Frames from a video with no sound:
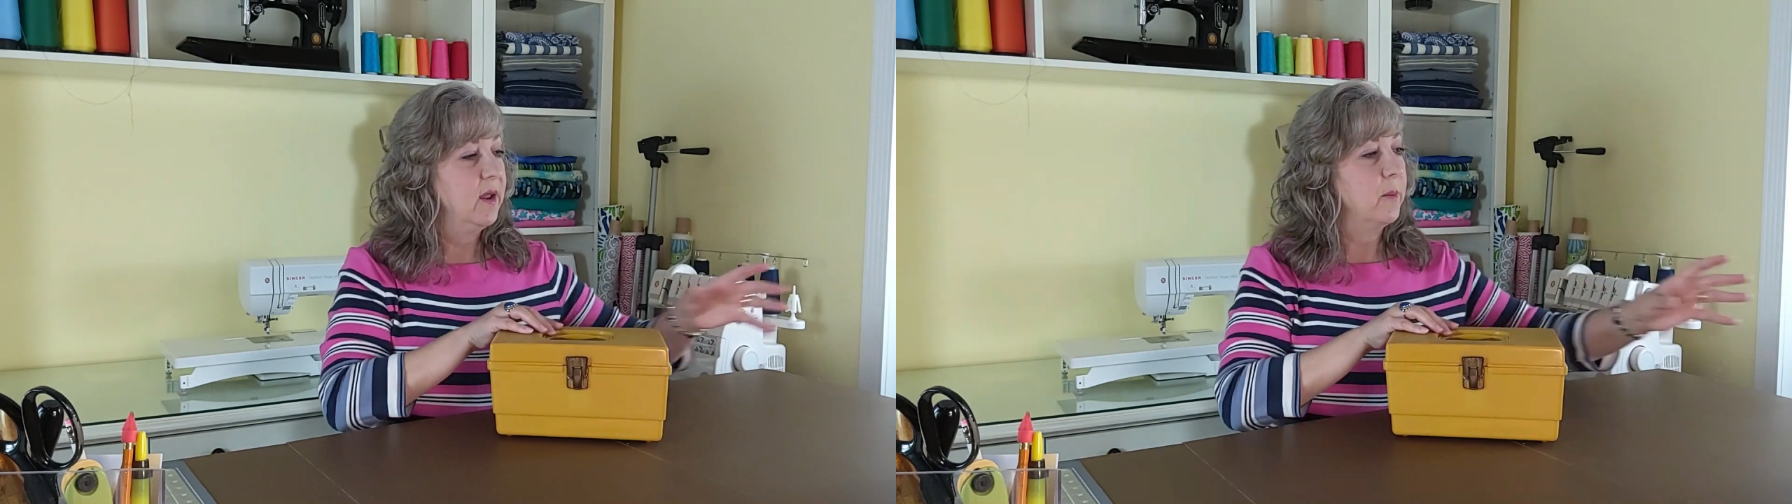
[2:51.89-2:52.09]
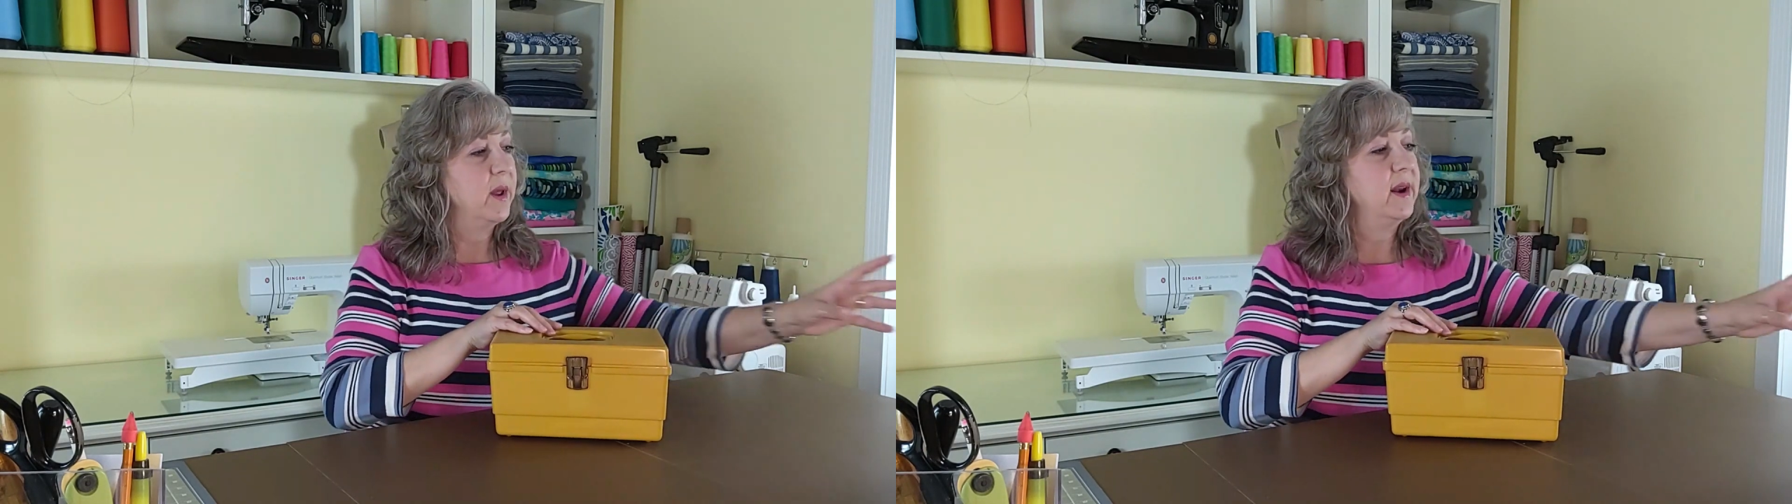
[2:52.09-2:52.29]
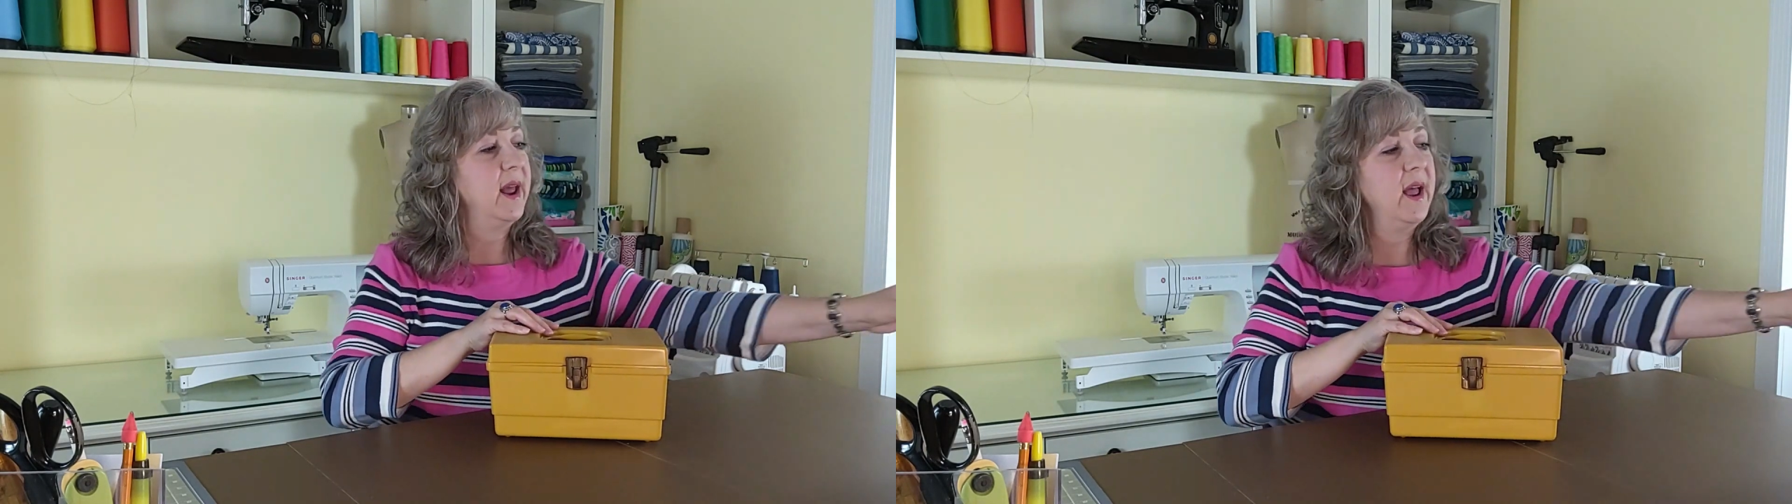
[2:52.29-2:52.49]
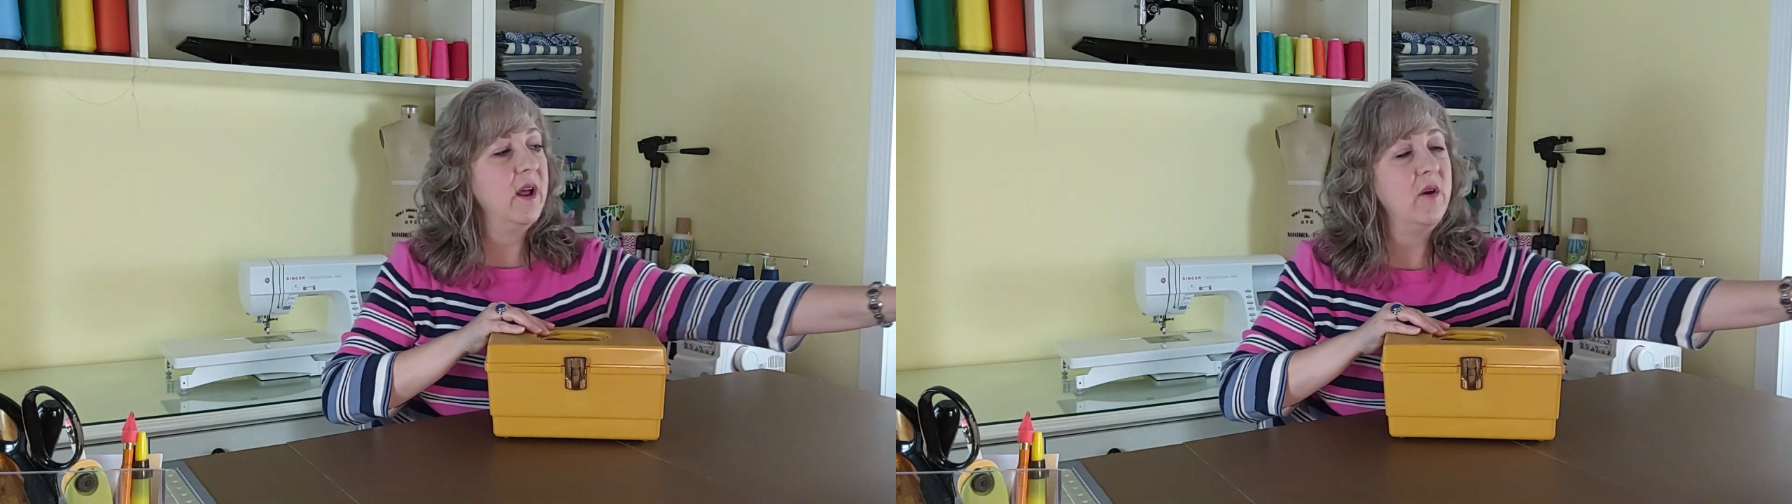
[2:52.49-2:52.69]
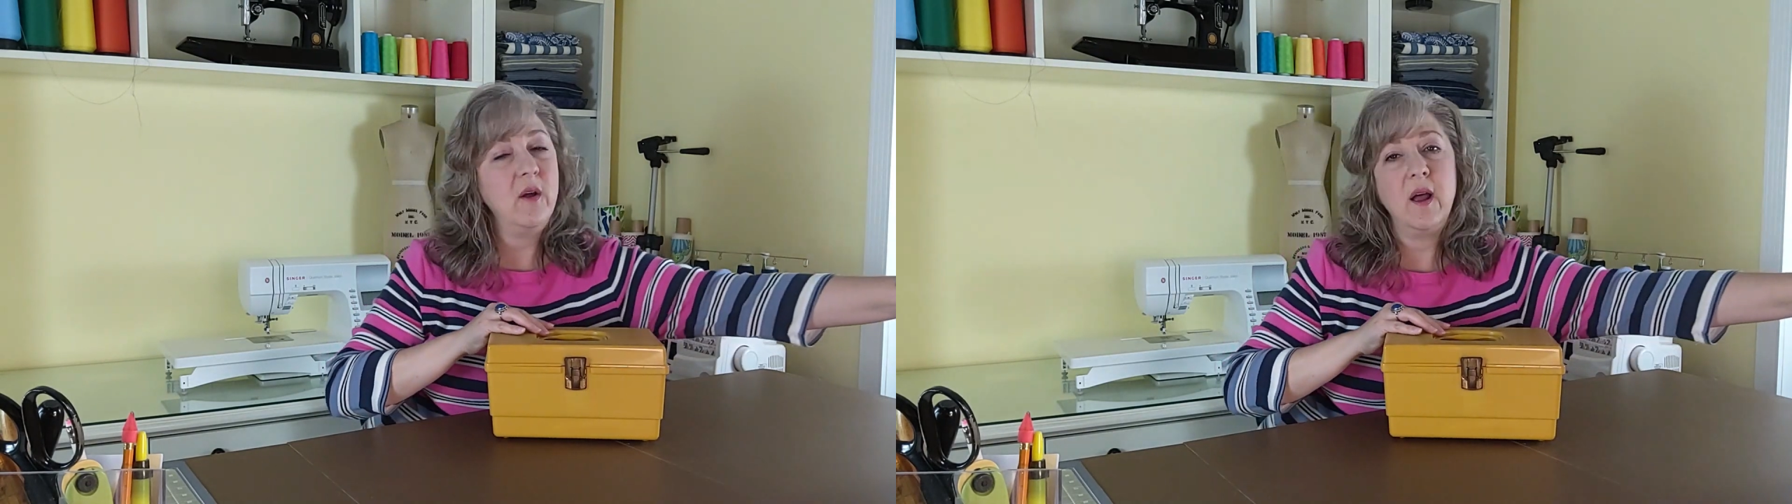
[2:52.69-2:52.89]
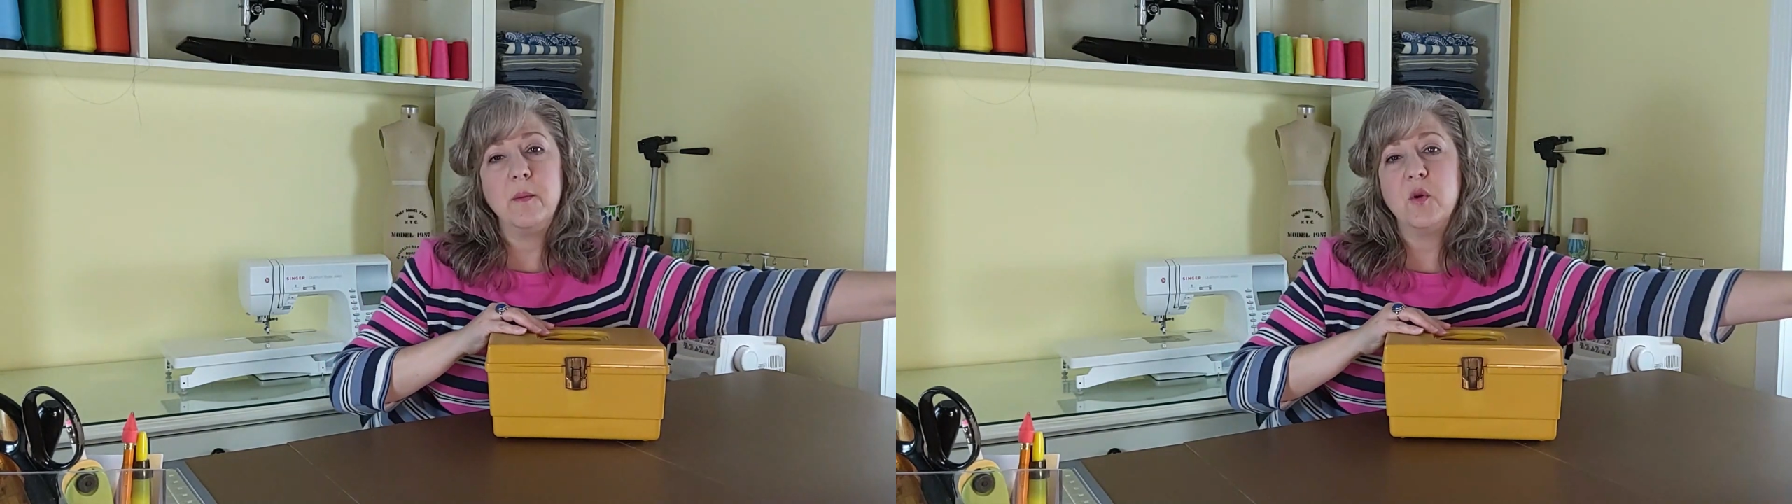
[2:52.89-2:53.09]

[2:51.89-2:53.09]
But now I'm